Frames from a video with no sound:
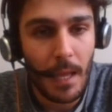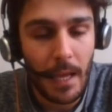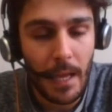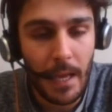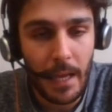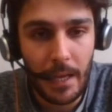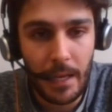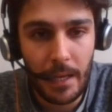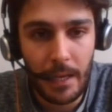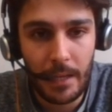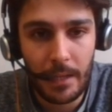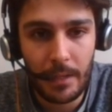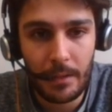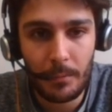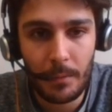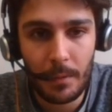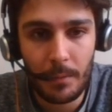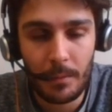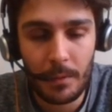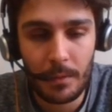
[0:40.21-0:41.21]
and
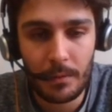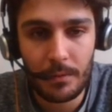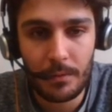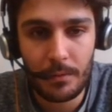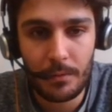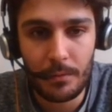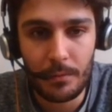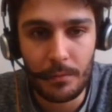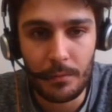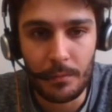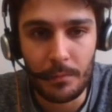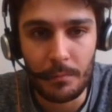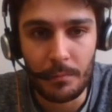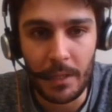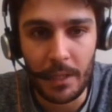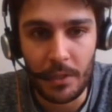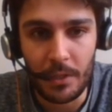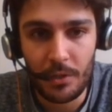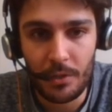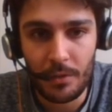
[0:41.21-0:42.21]
we want to
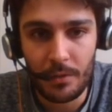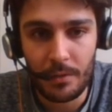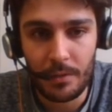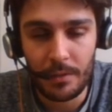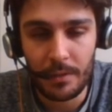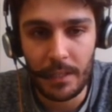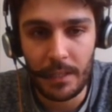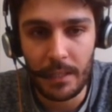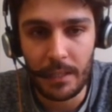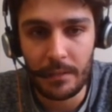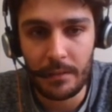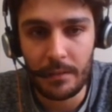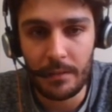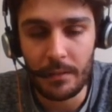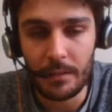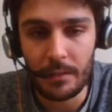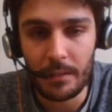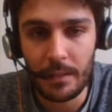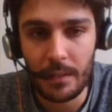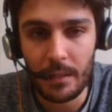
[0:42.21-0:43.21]
make sure that
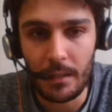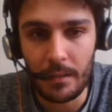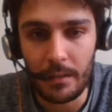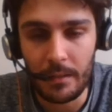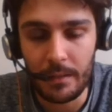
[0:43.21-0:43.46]
the car